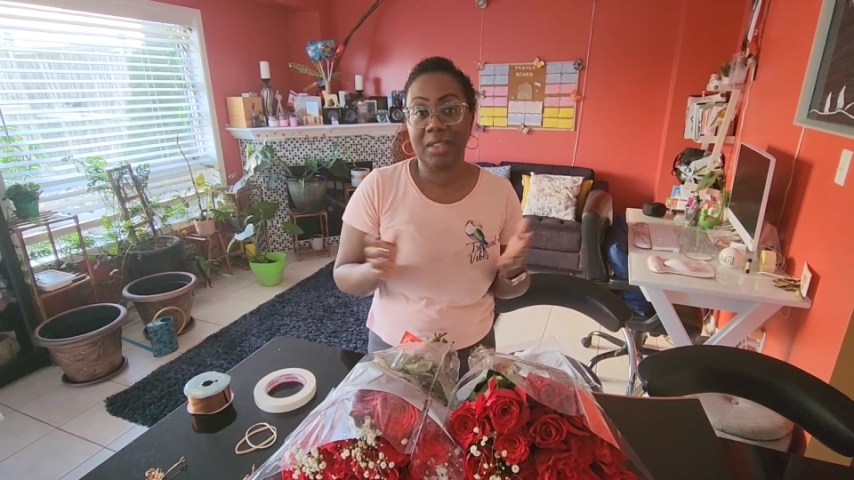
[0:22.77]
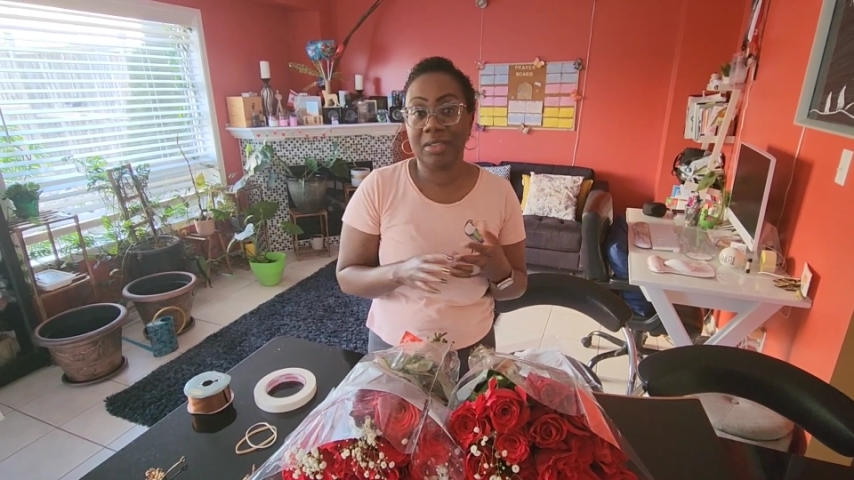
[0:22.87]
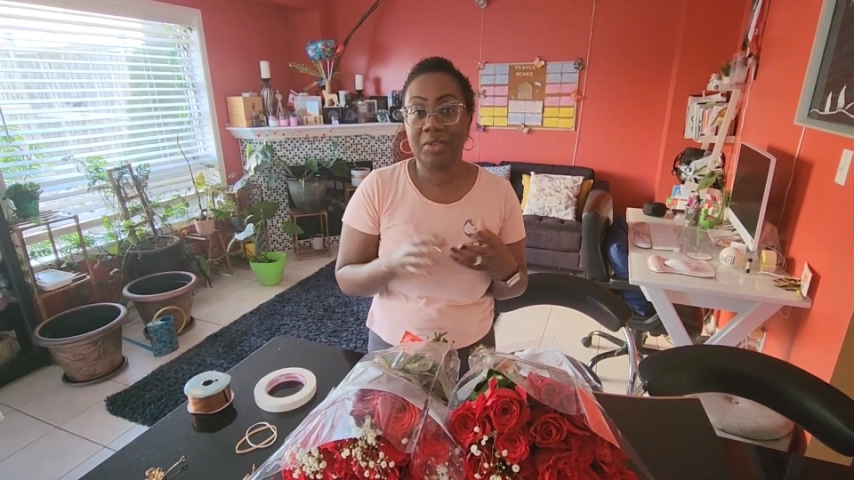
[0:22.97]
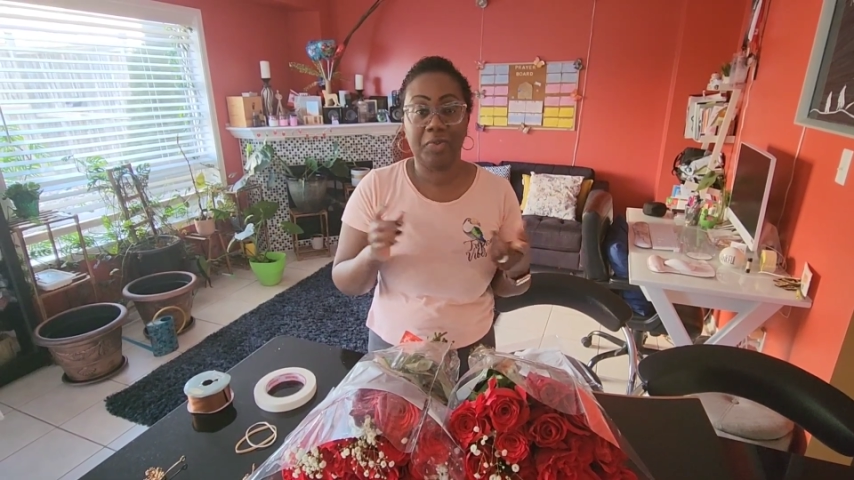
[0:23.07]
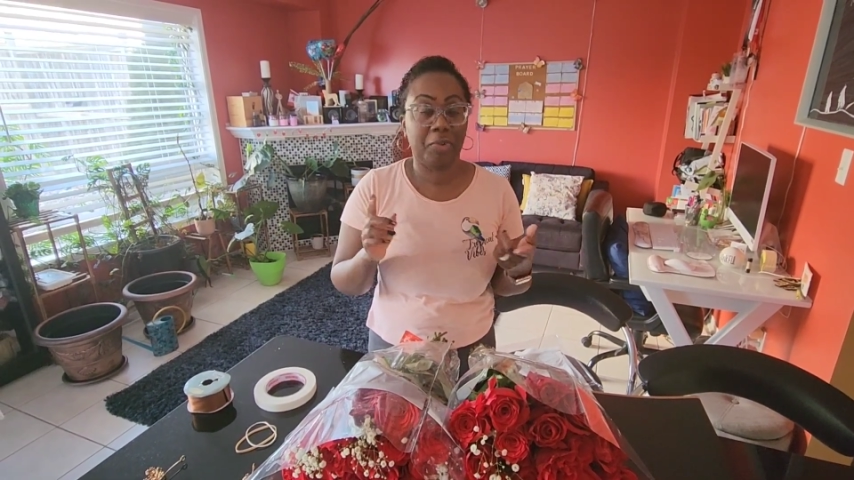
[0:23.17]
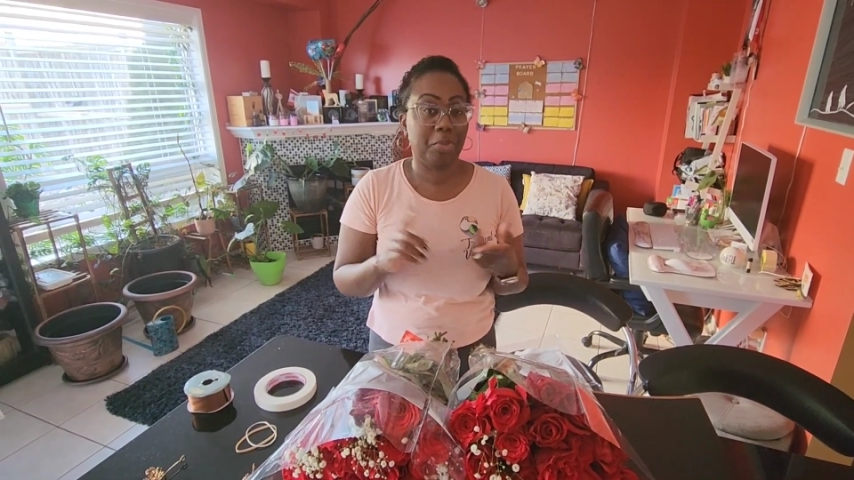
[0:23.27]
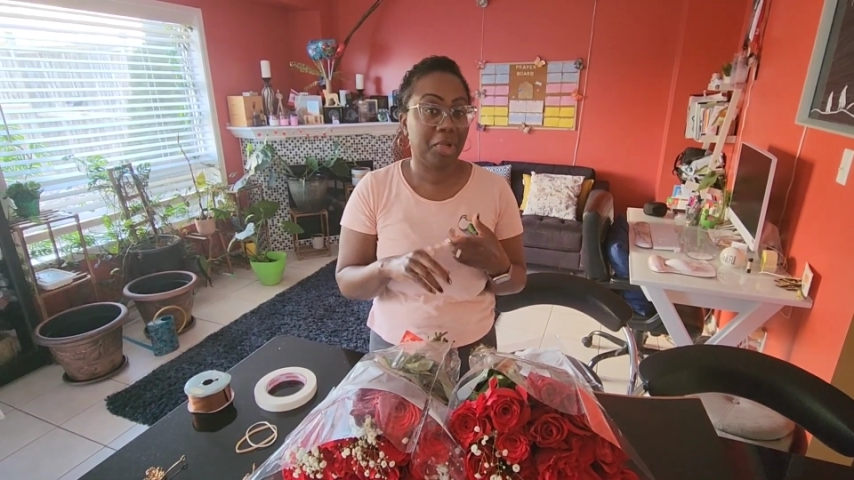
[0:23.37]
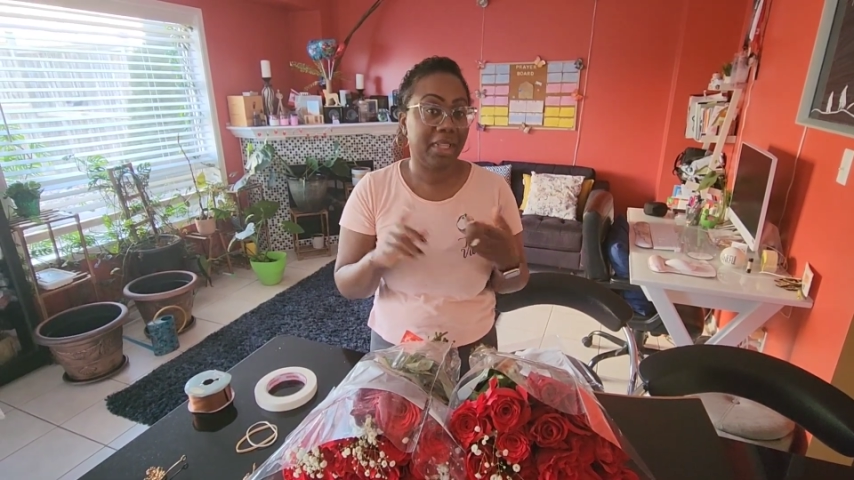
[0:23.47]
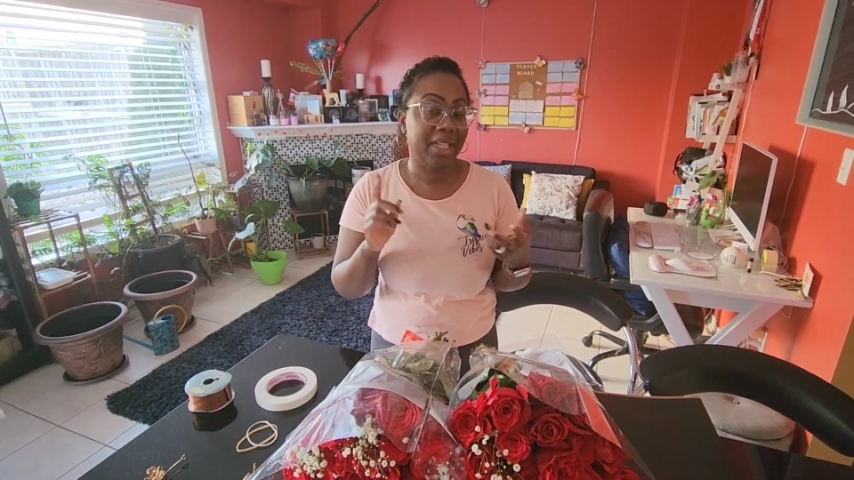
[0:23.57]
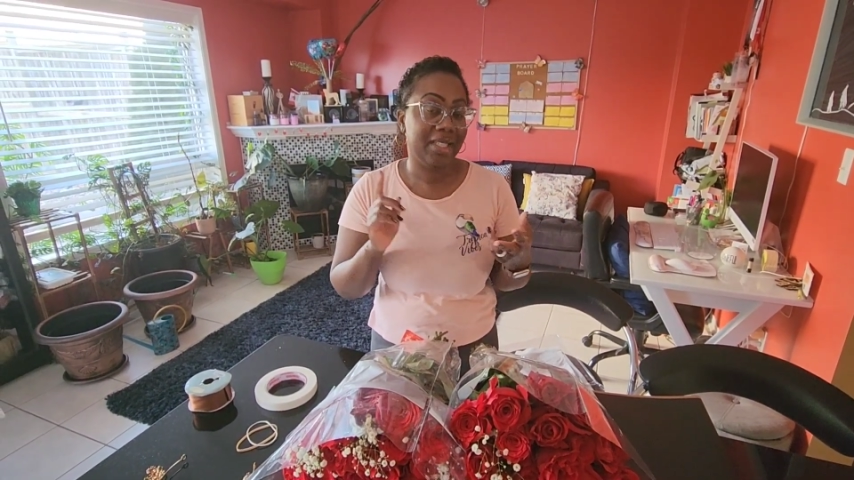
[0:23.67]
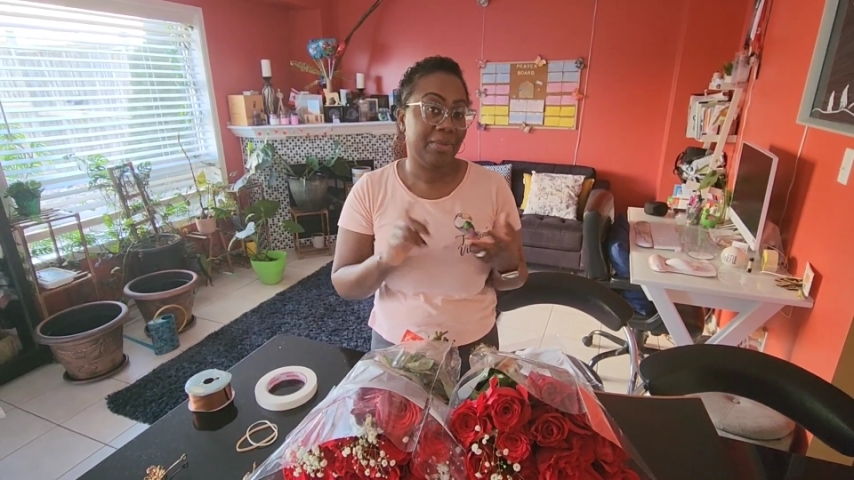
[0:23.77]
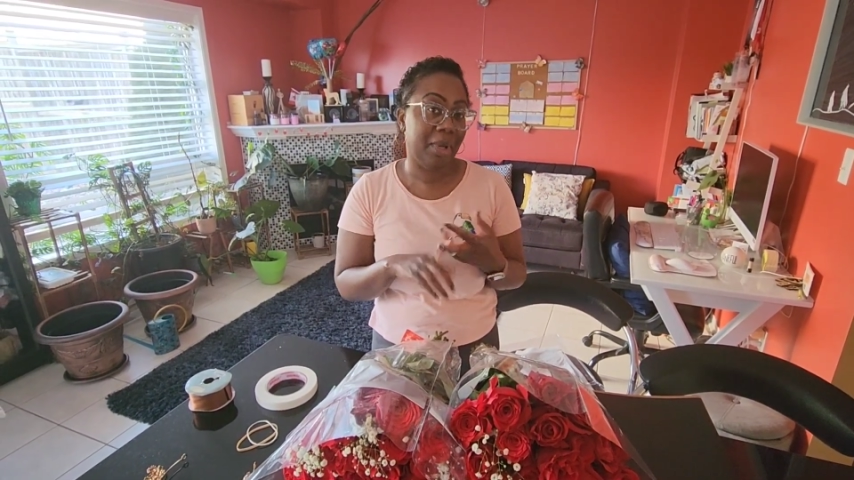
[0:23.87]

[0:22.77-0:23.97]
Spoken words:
You could do it for birthdays,